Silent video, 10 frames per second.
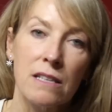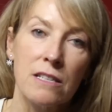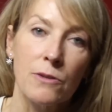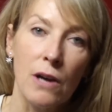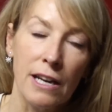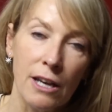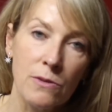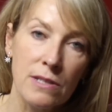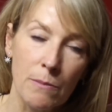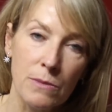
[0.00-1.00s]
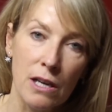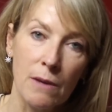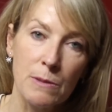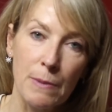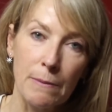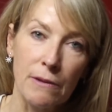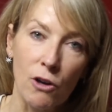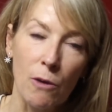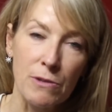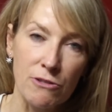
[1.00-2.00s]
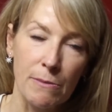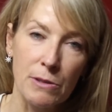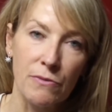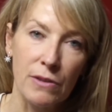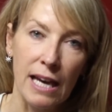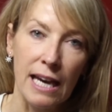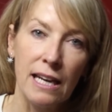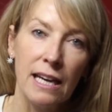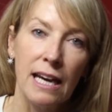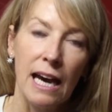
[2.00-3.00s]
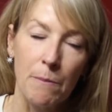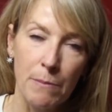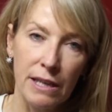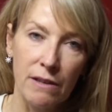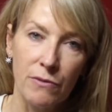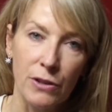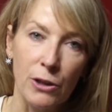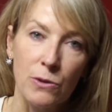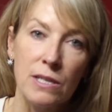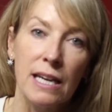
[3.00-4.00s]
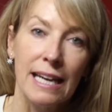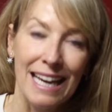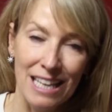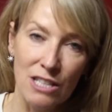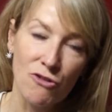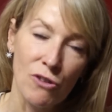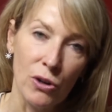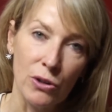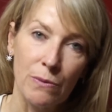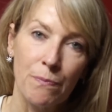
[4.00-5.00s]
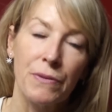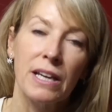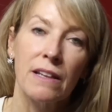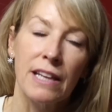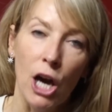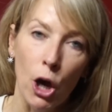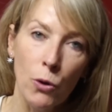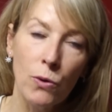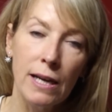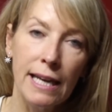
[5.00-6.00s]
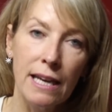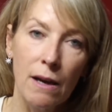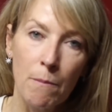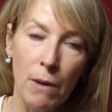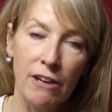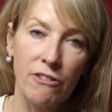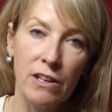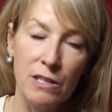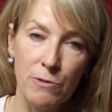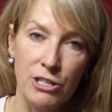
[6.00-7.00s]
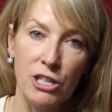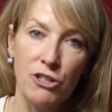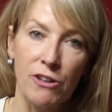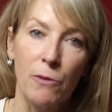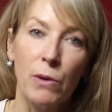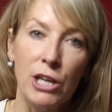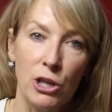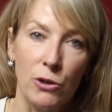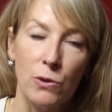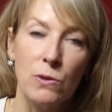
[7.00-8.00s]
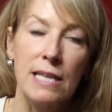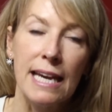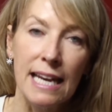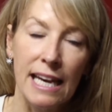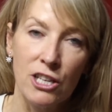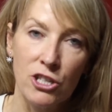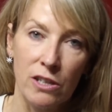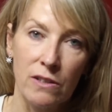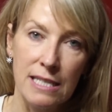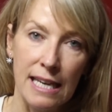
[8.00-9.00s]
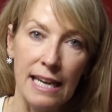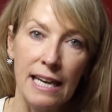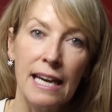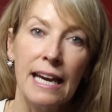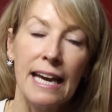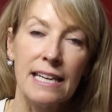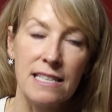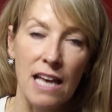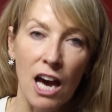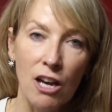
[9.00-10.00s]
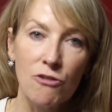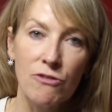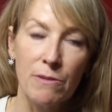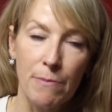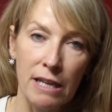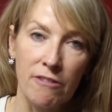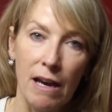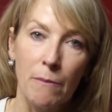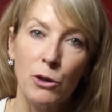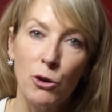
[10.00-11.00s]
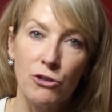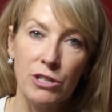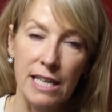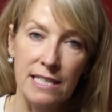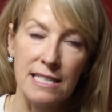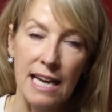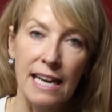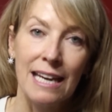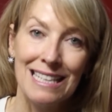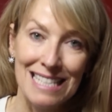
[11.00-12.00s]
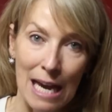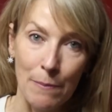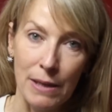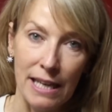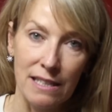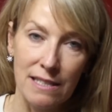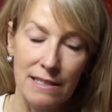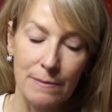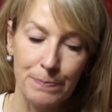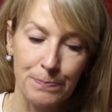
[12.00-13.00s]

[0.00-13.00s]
So I know sometimes people have got a prescription for that and been confused. It's wrong. The only micronized progesterone we use in HRT is the 100 milligram Utrogestan tablet.